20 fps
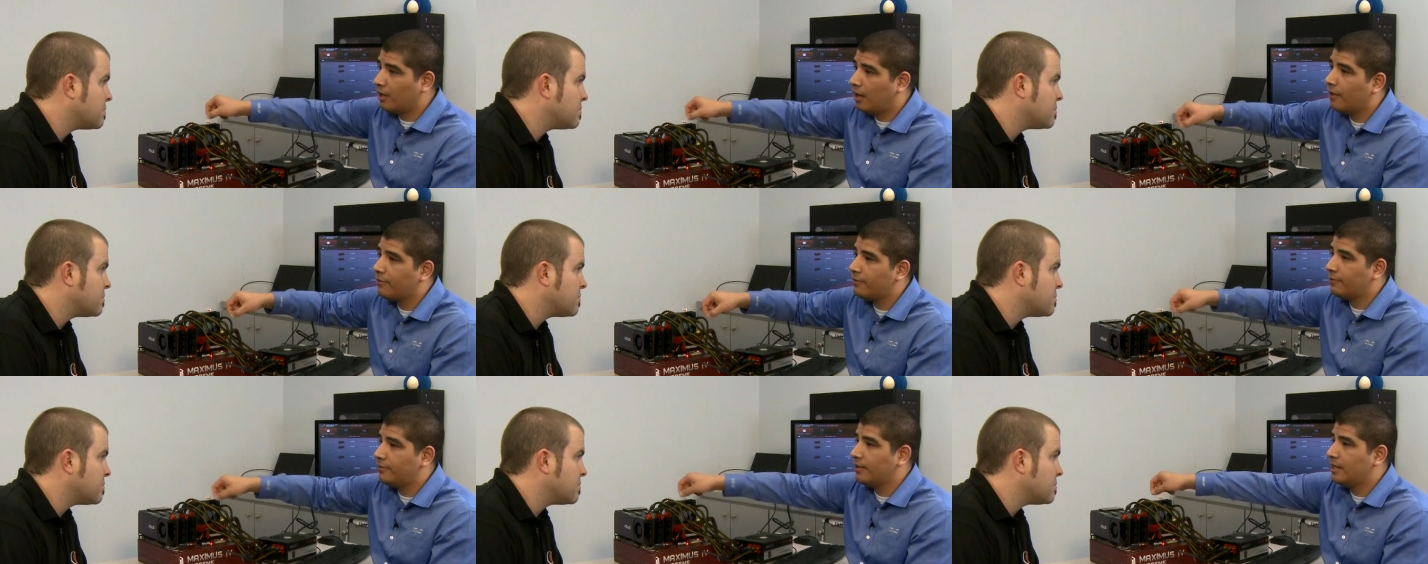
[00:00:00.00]

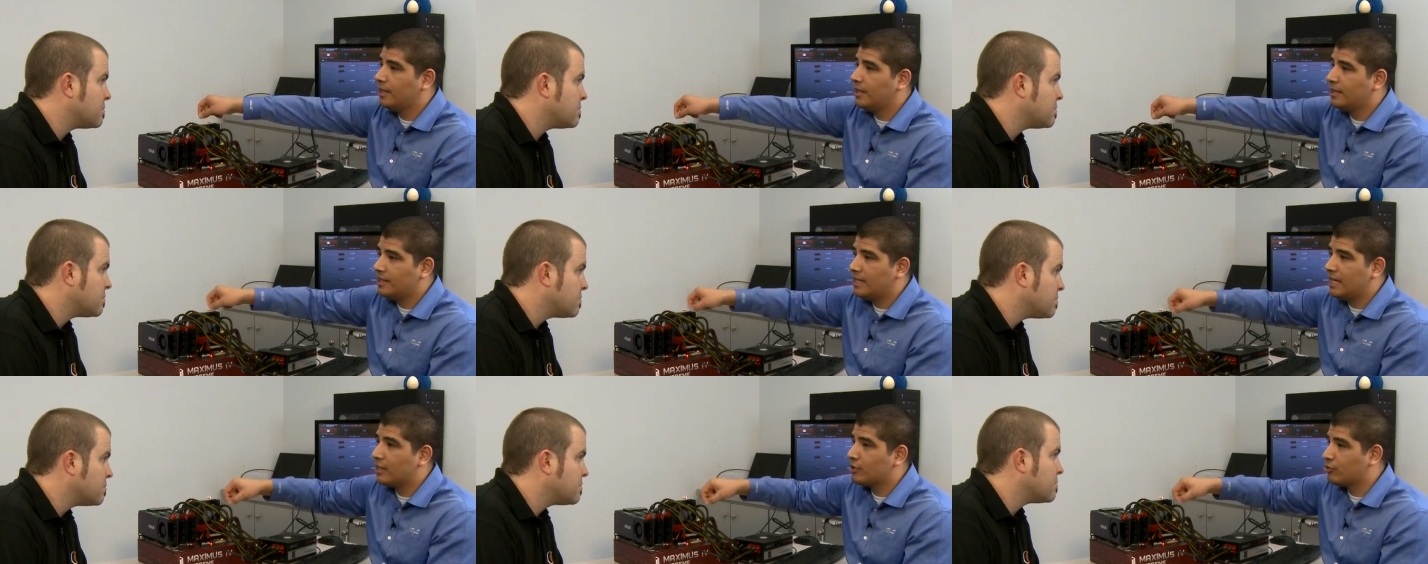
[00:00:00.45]
Speaker 1: off
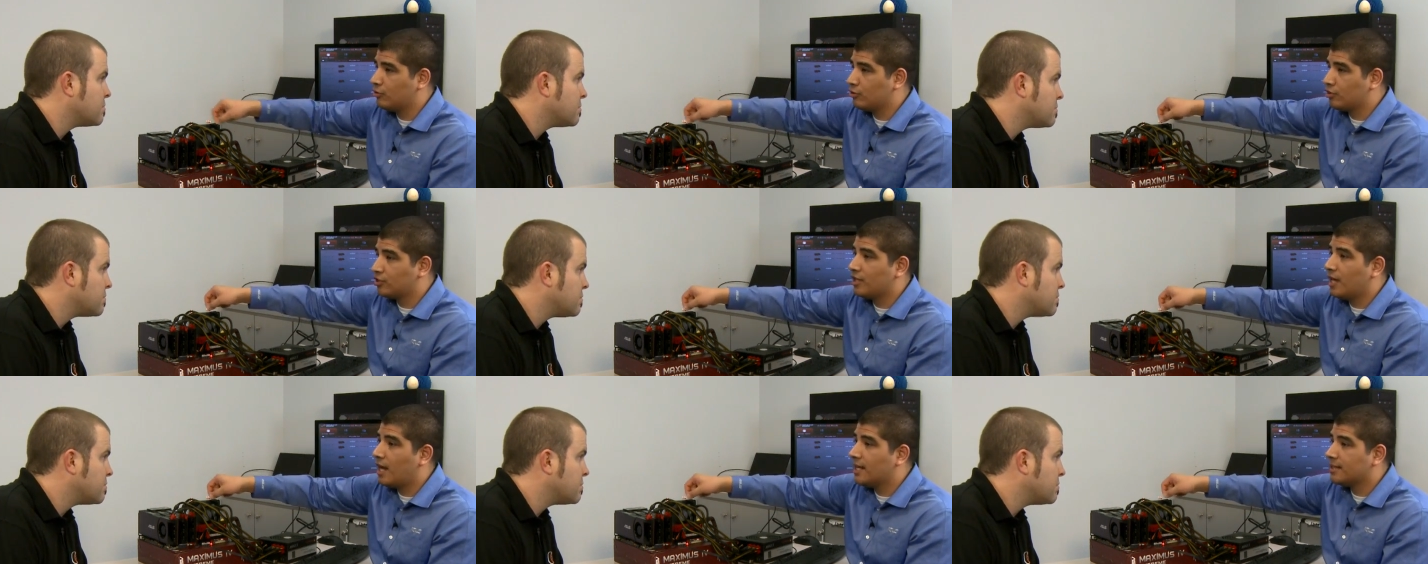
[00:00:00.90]
the actual
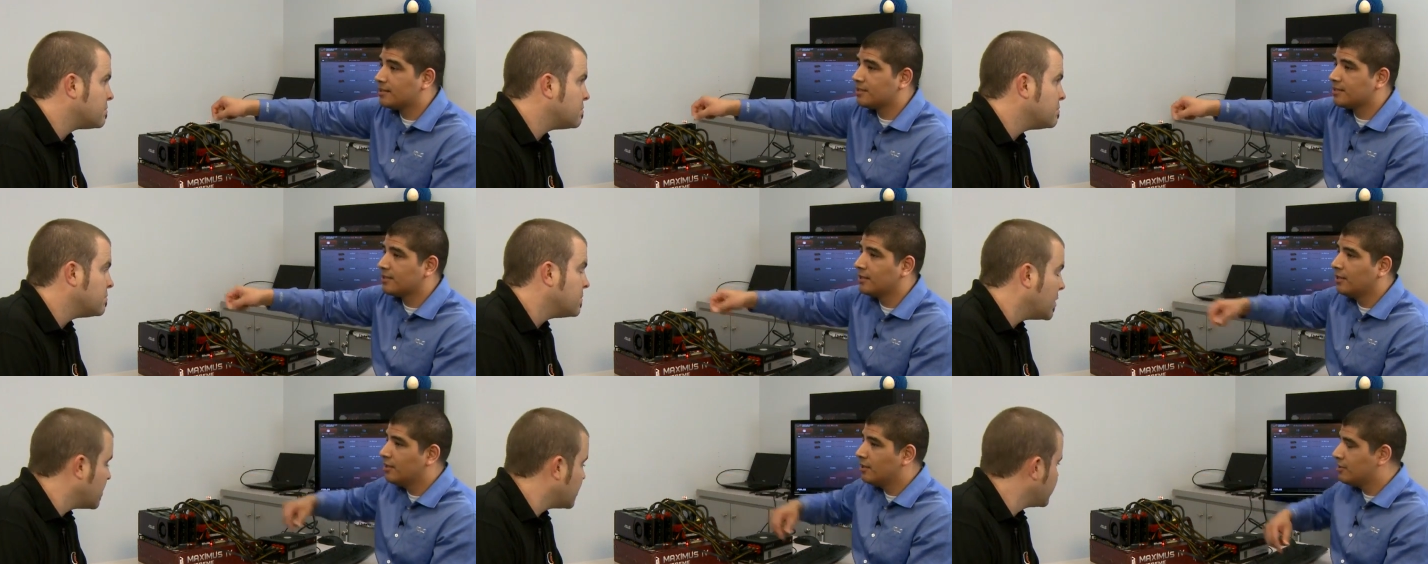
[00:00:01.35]

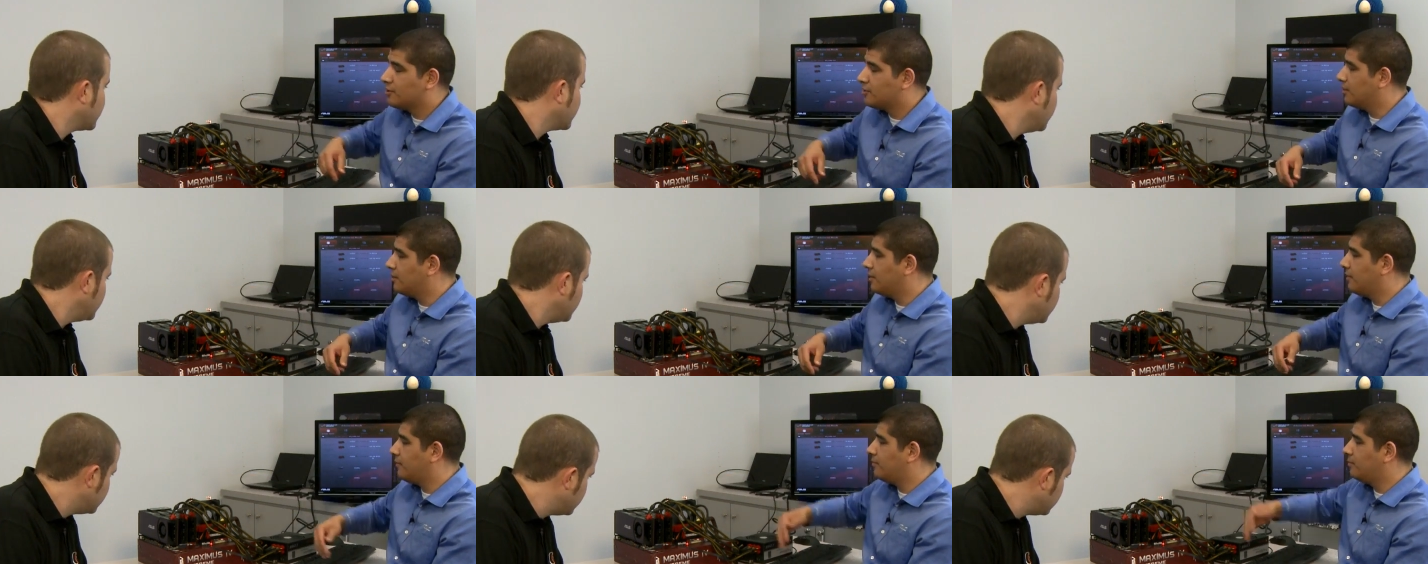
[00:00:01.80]
slots. Oh, okay.
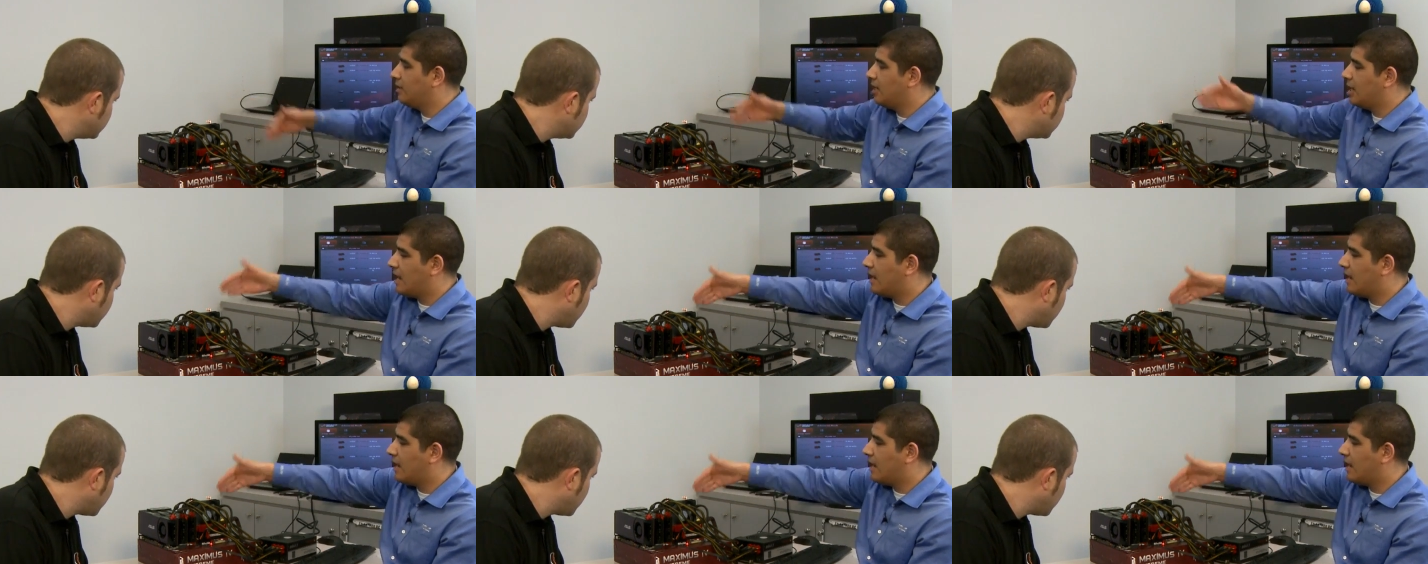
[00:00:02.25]
So if they